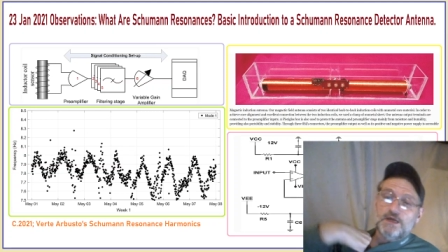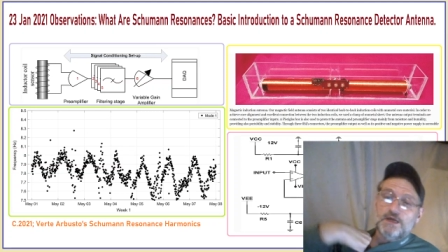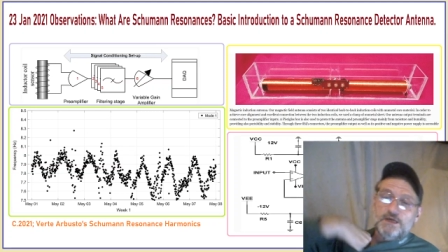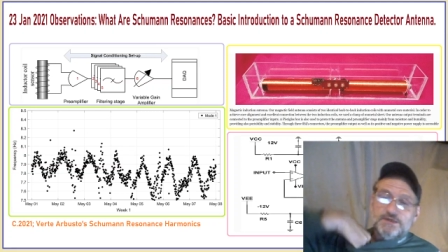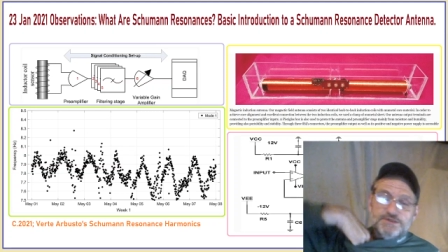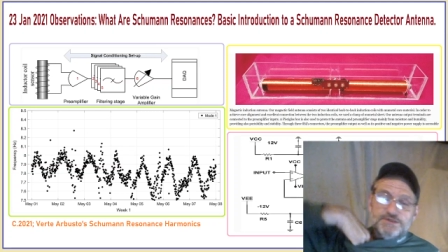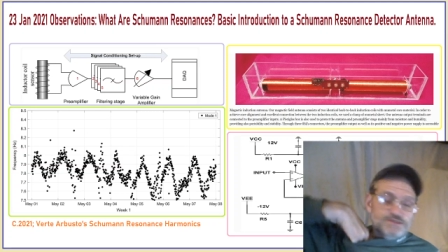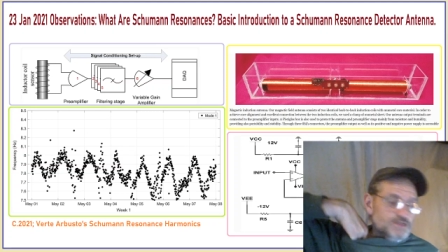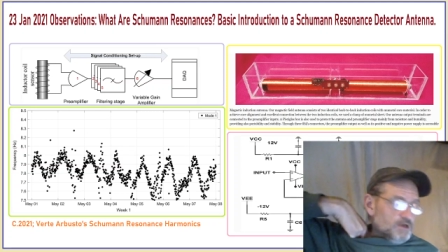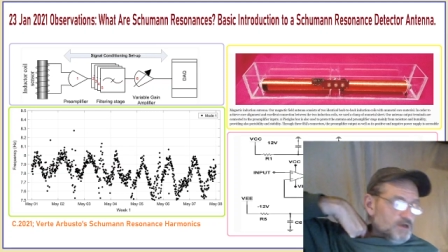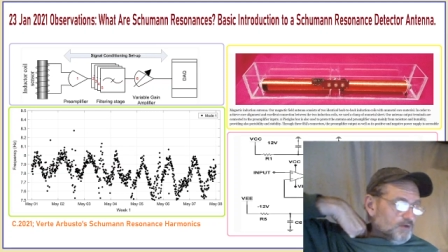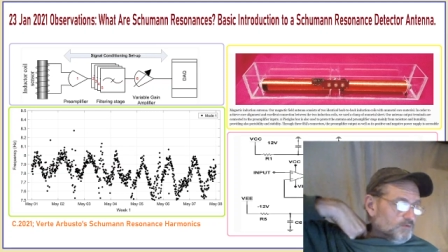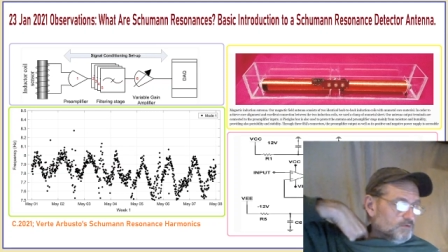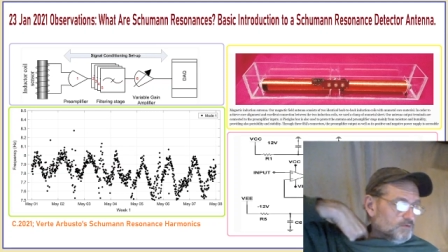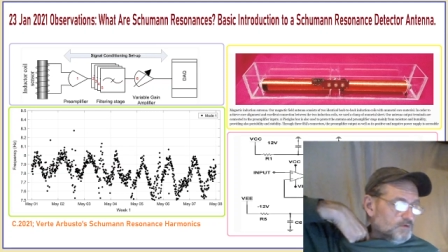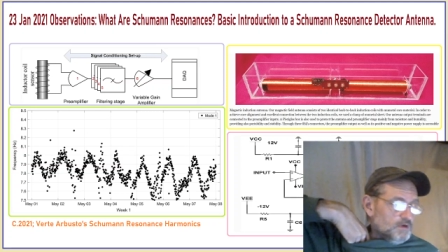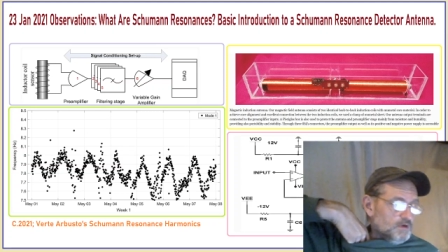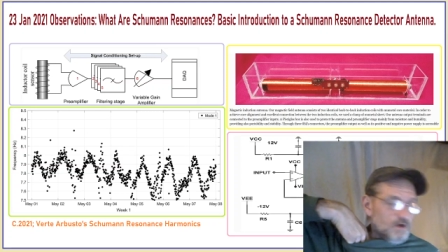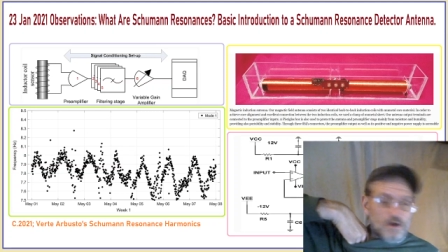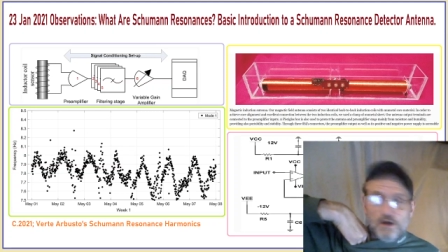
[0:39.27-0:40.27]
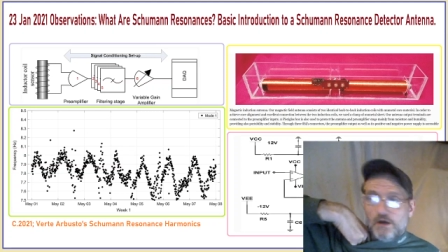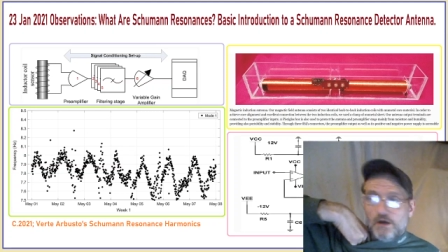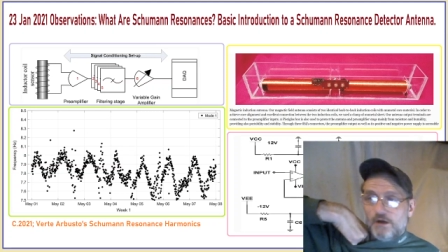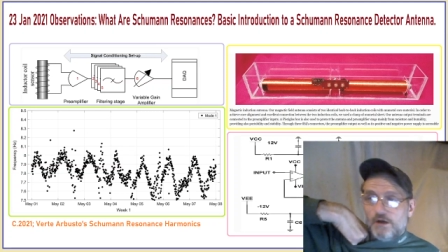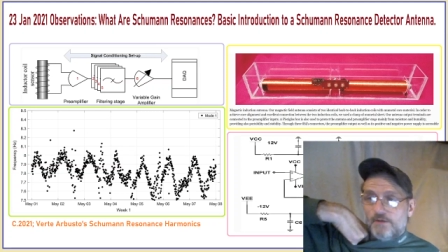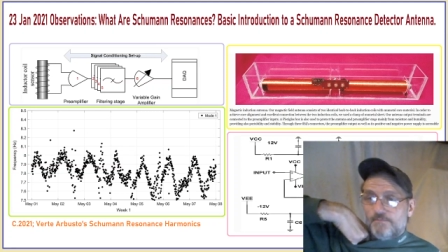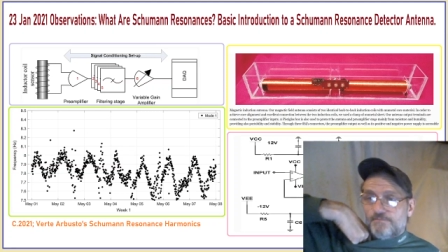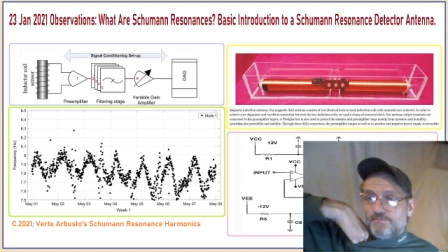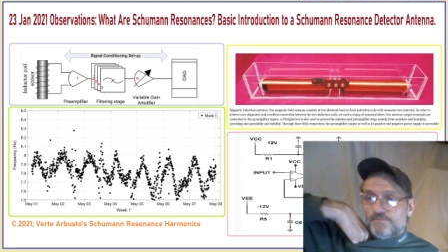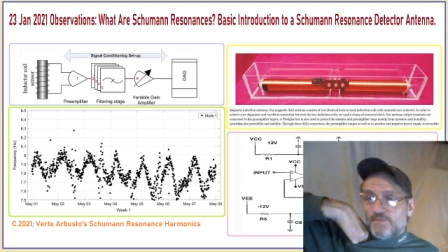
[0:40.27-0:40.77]
so
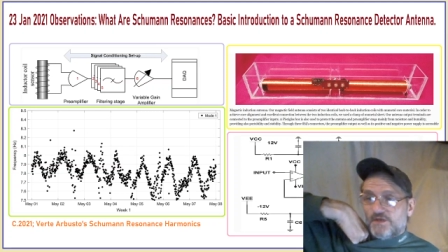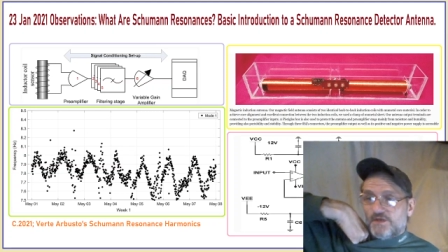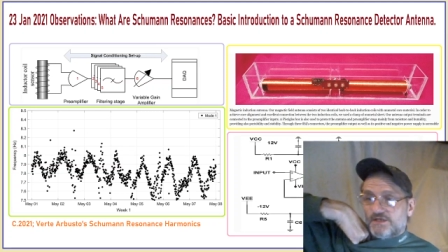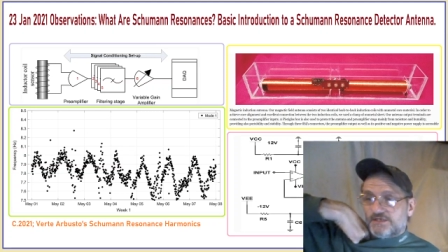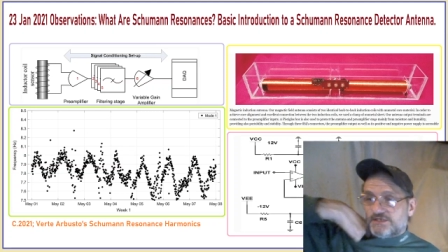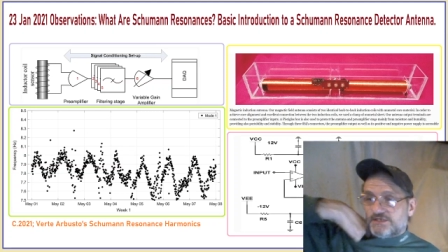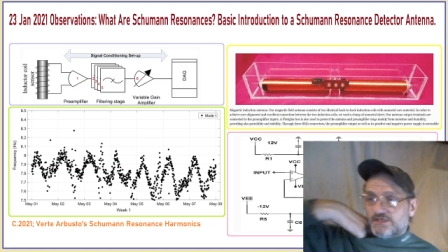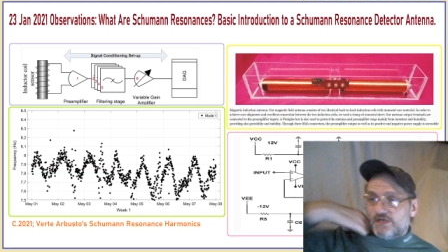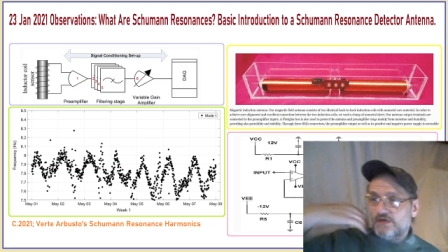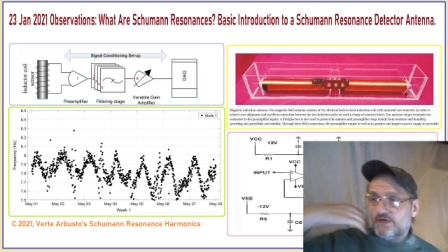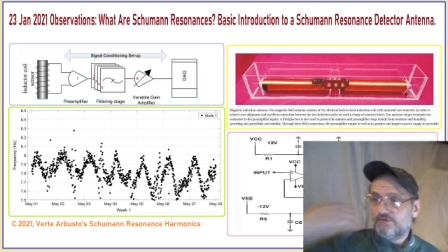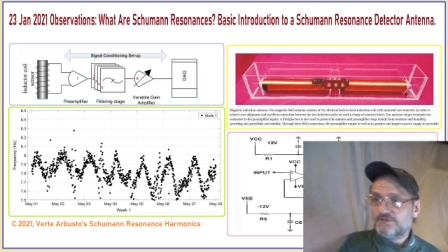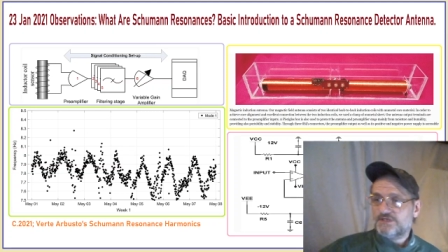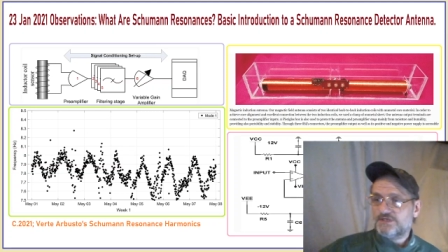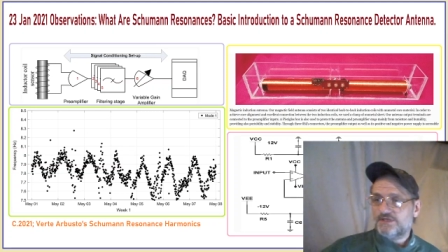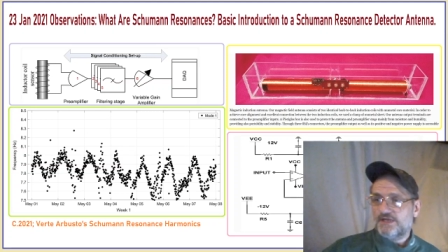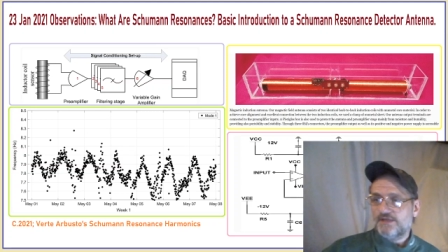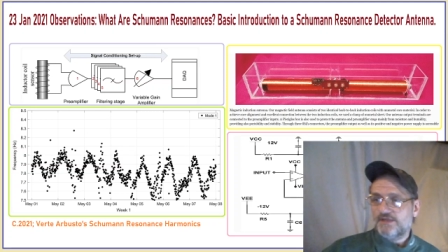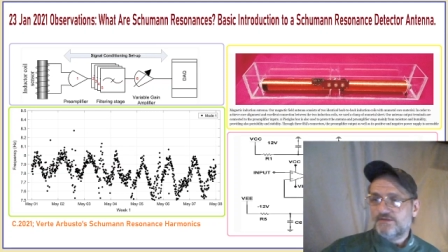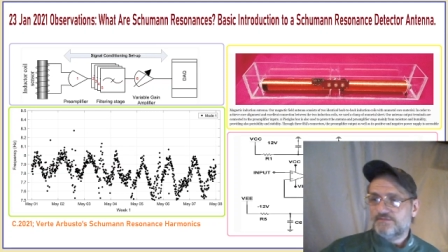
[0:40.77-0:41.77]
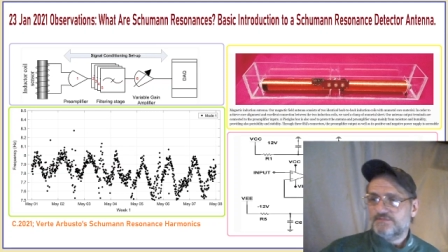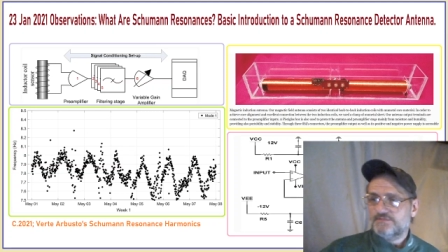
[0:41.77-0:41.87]
um, it's uh, what's today?